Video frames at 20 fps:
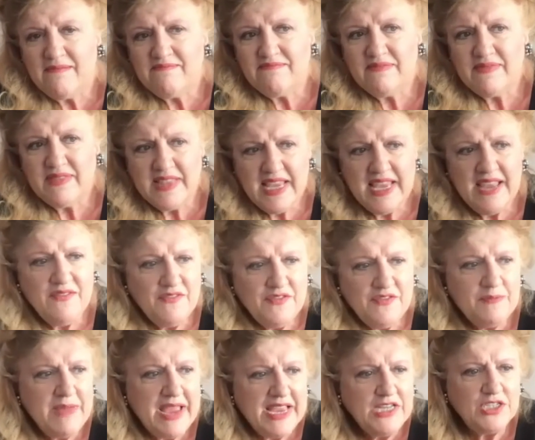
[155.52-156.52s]
the
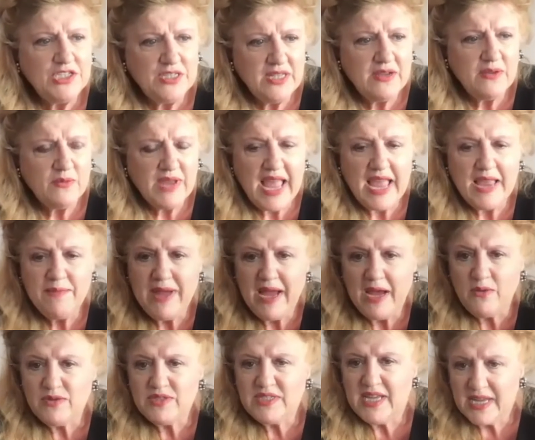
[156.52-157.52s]
information that came out
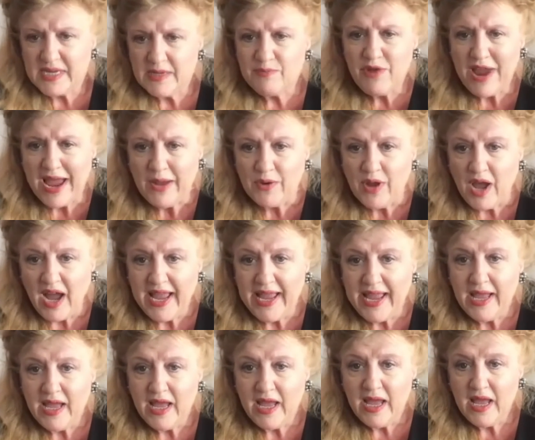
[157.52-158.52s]
was he had a brown eye
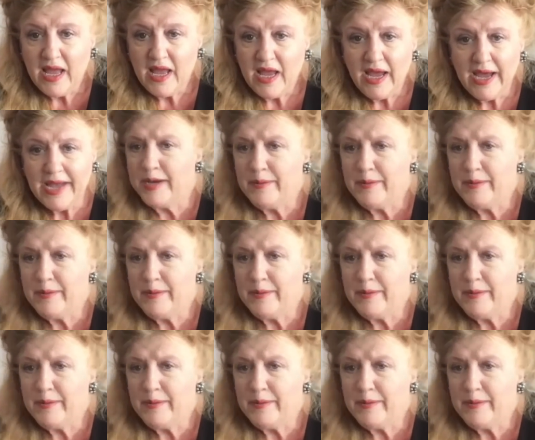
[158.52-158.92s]
and a